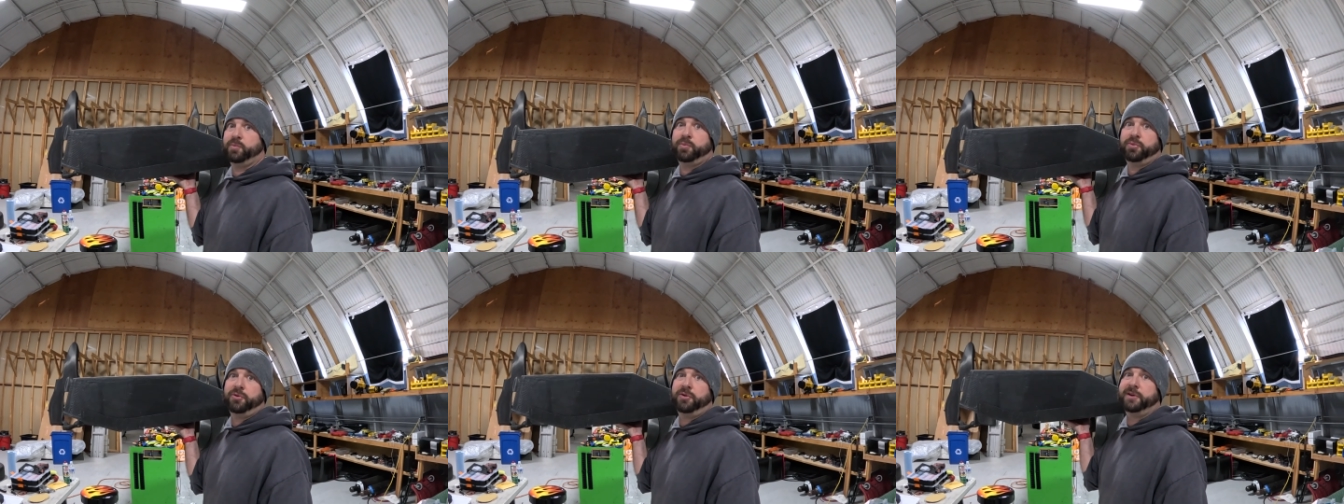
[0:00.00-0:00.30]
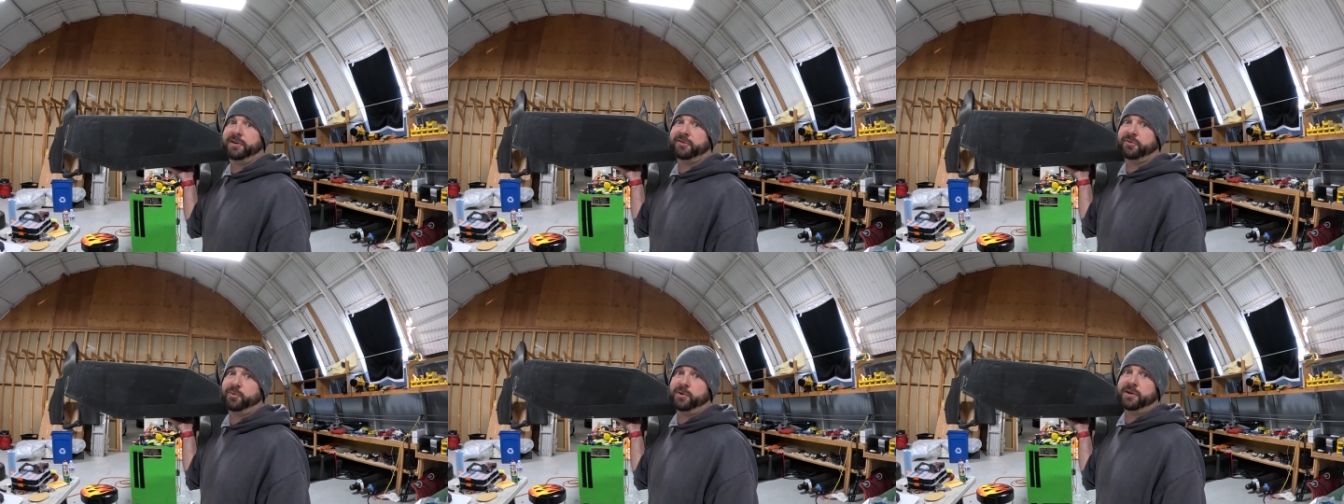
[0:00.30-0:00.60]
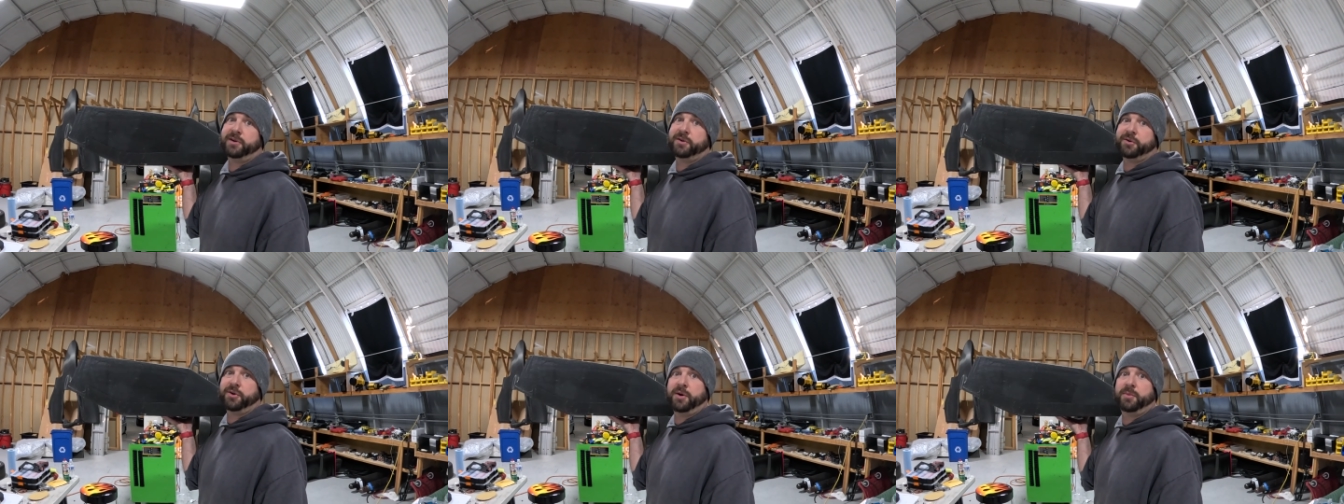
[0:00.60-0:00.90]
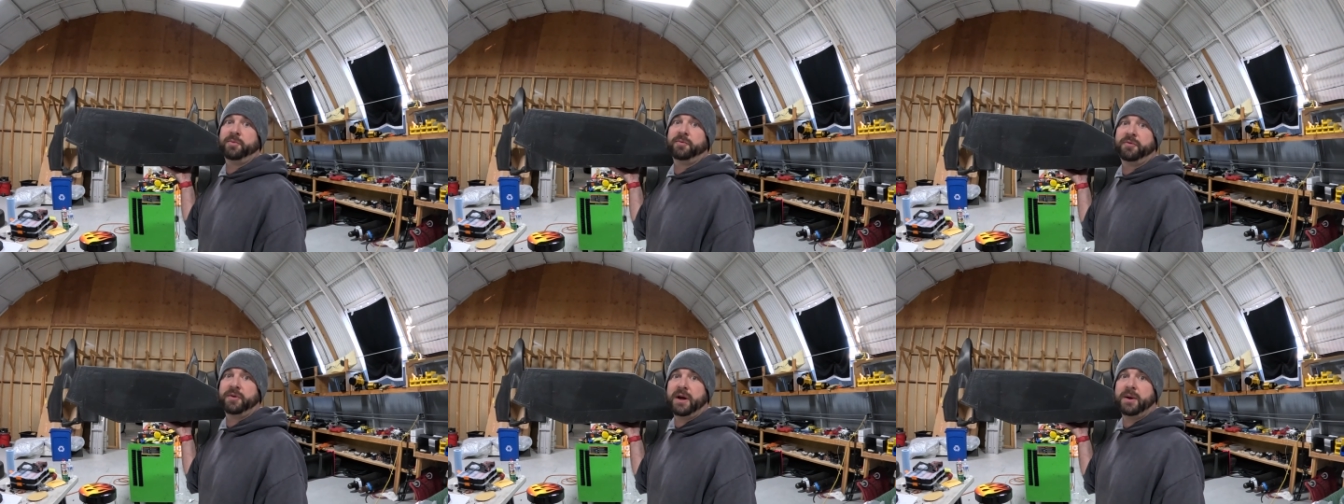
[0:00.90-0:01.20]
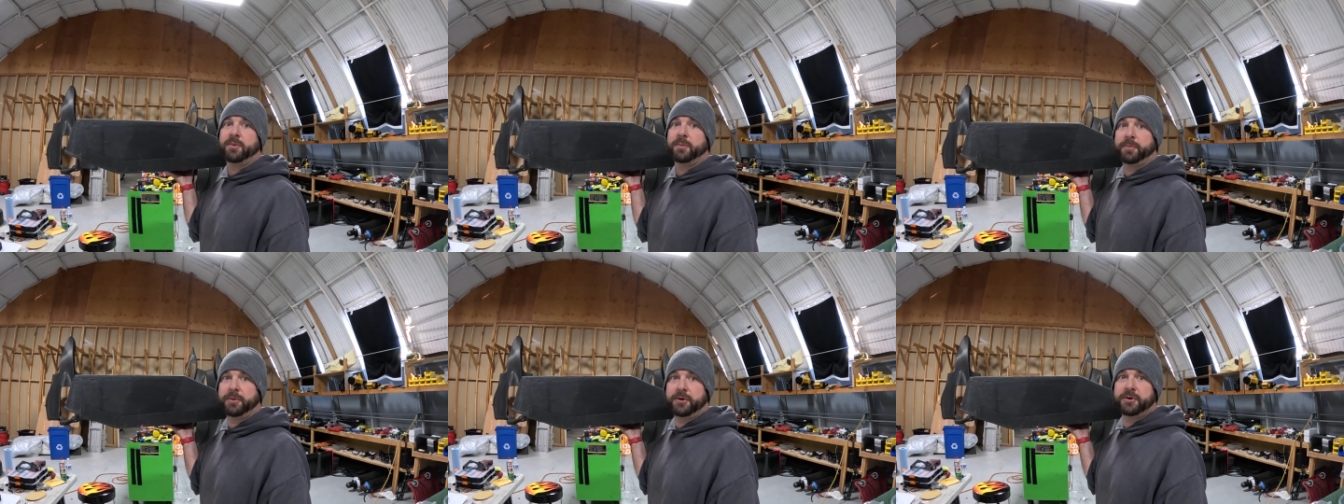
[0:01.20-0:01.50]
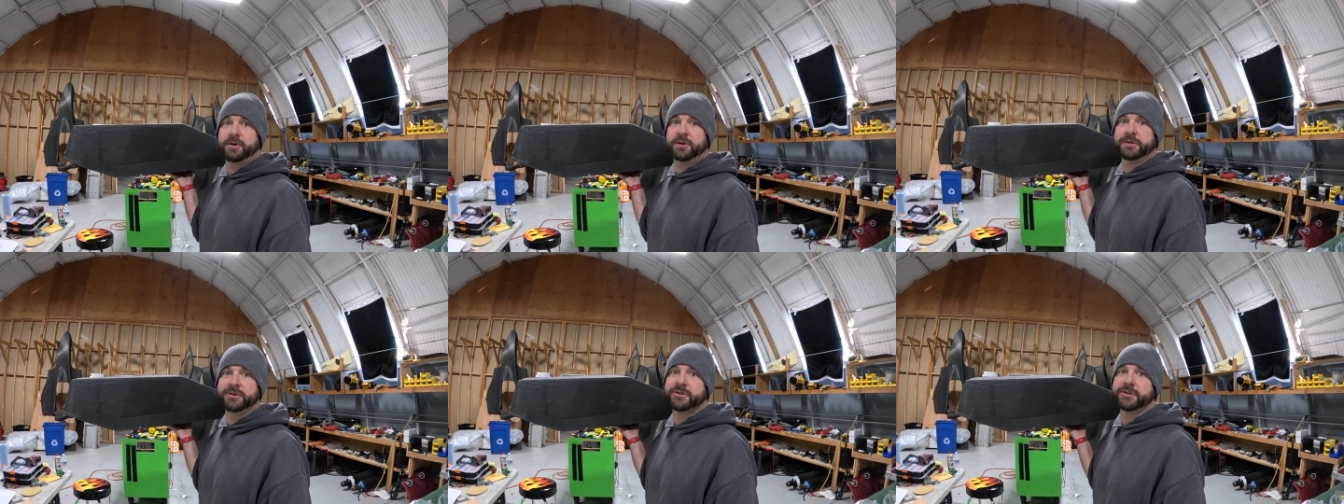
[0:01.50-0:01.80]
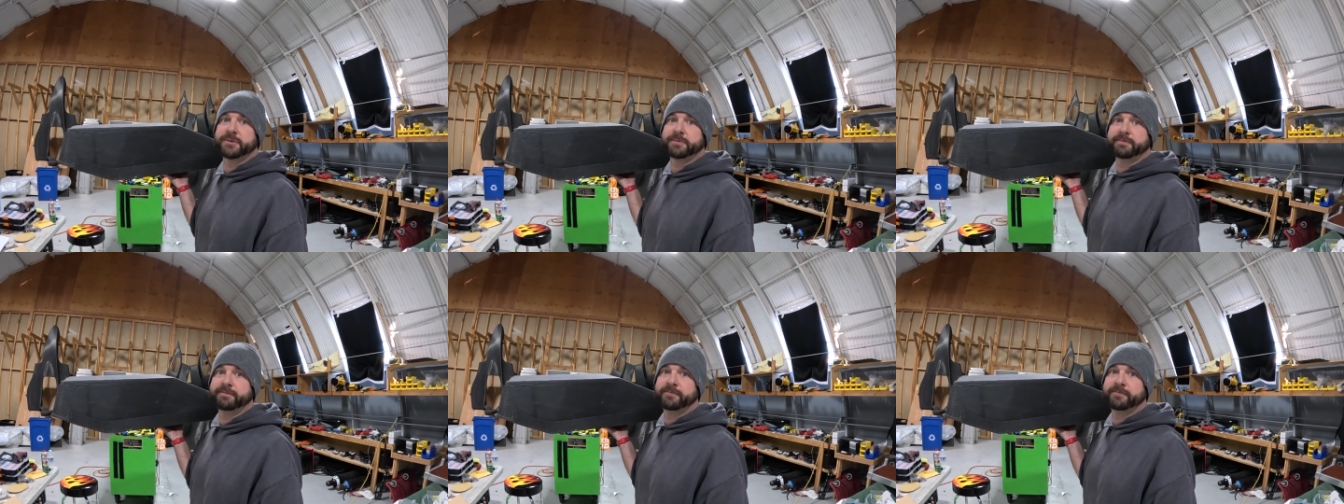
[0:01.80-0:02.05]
pretty sweet carbon fiber parts.